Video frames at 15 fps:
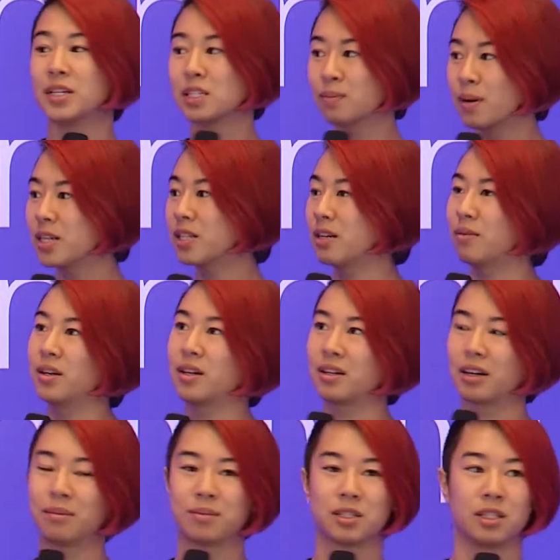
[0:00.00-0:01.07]
especially when it
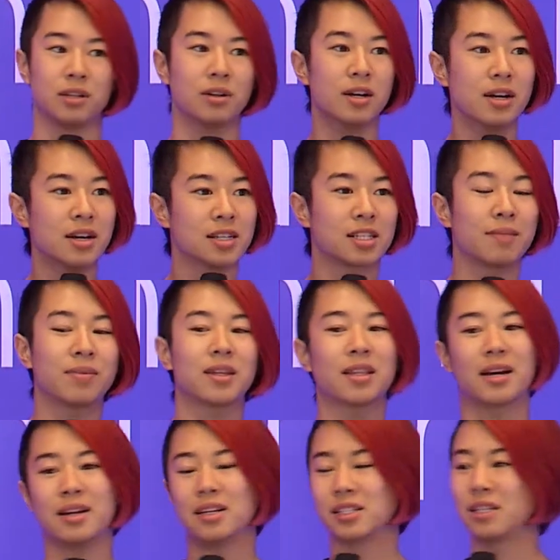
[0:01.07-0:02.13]
comes to something
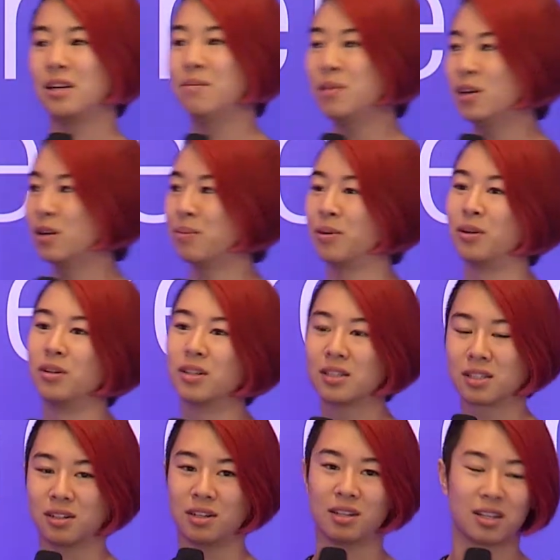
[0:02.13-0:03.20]
that is immutable,
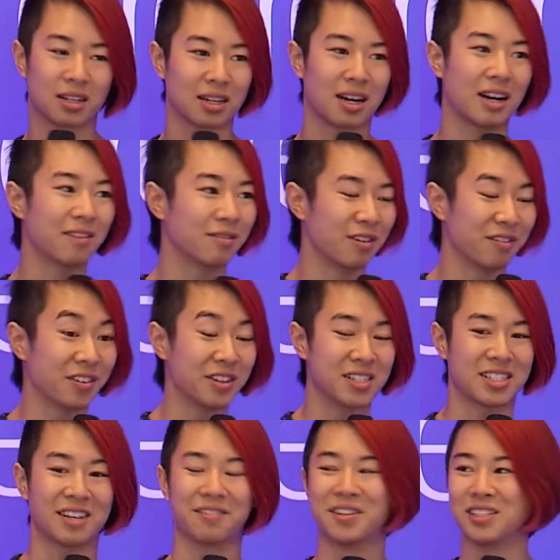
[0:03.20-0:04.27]
so you cannot
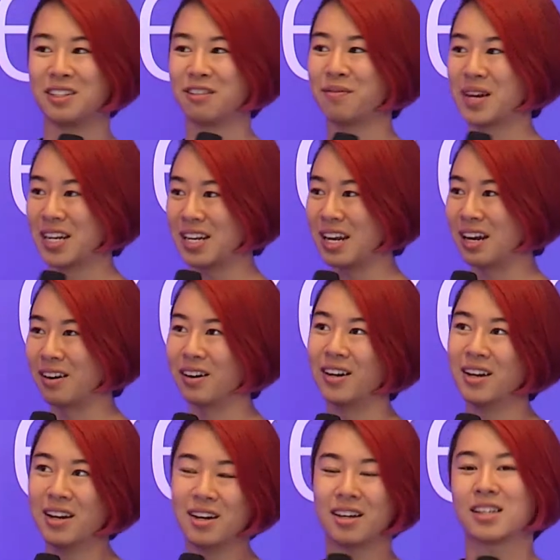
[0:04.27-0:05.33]
reverse it once you've made an
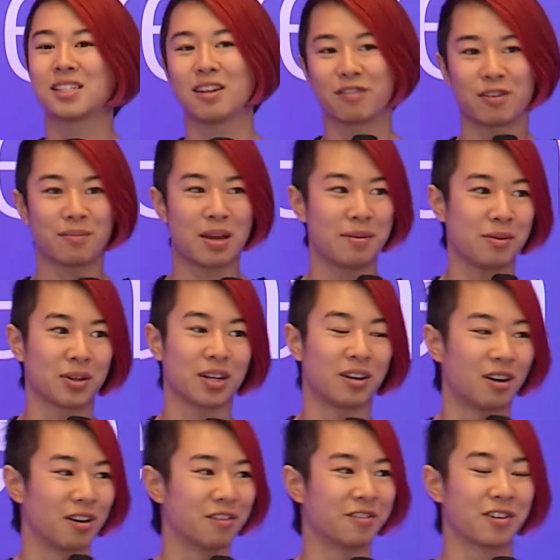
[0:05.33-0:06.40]
error, except for maybe with a
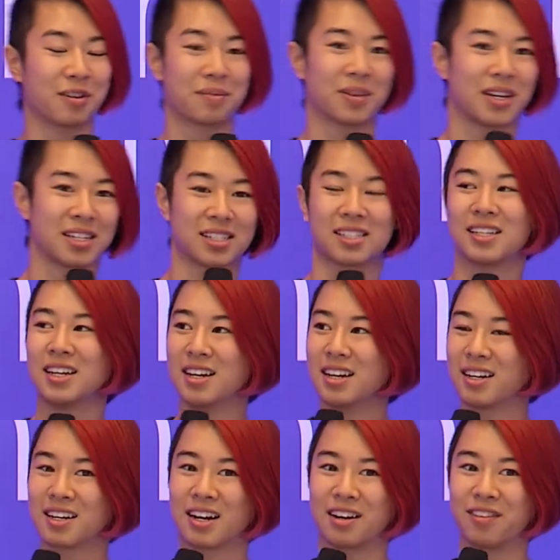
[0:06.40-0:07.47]
hard fork, but that's
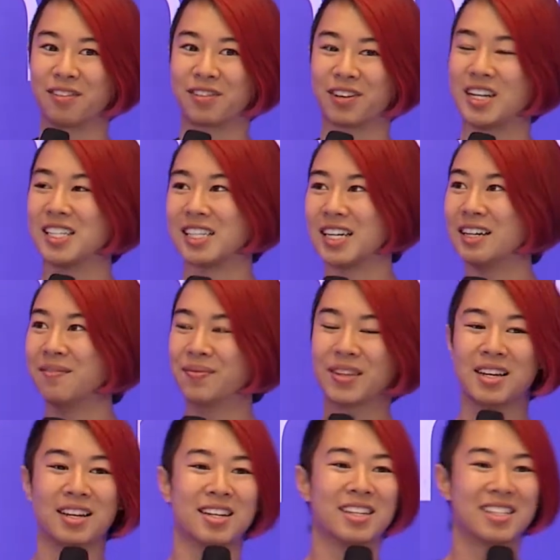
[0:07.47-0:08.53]
kind of crazy.
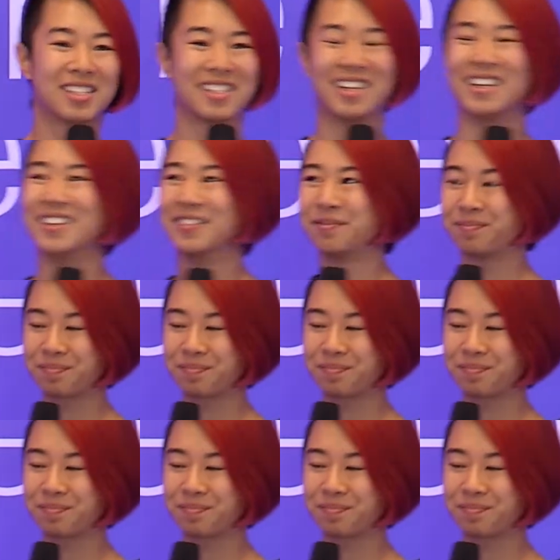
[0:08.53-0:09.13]
So